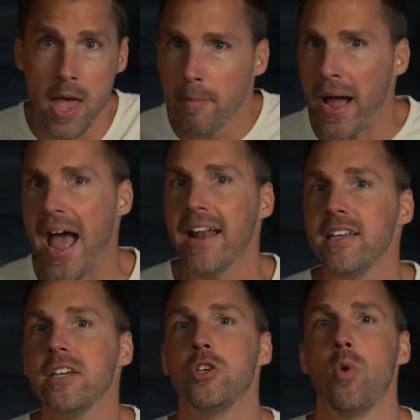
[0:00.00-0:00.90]
By
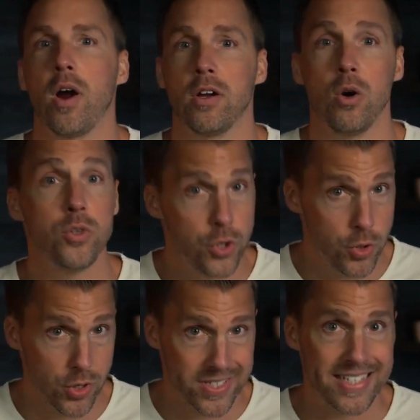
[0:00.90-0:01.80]
adding a QR code to
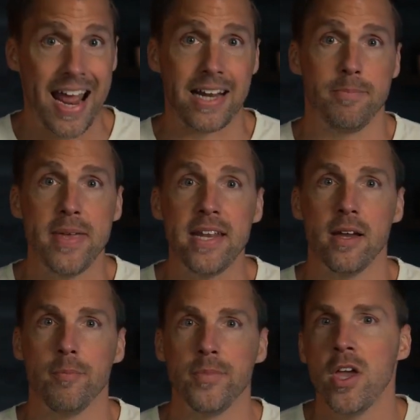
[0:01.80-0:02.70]
your static
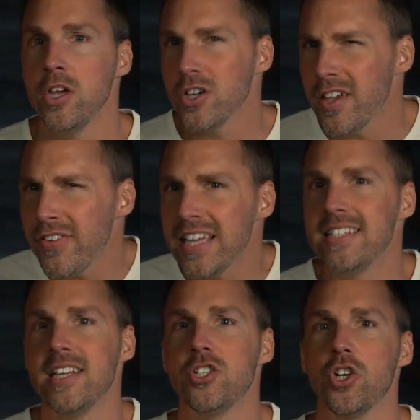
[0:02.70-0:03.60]
medium, you're giving a
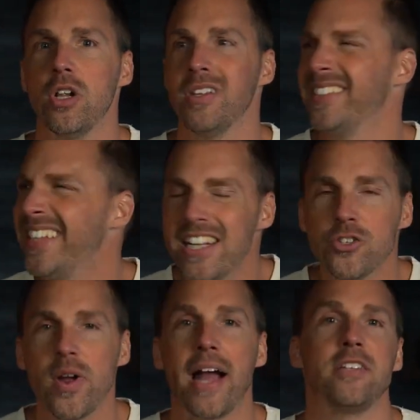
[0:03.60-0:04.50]
digital and
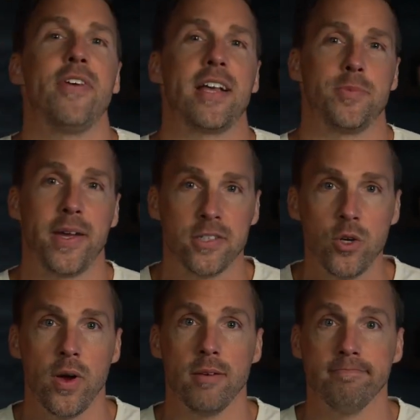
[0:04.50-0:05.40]
interactive aspect to it,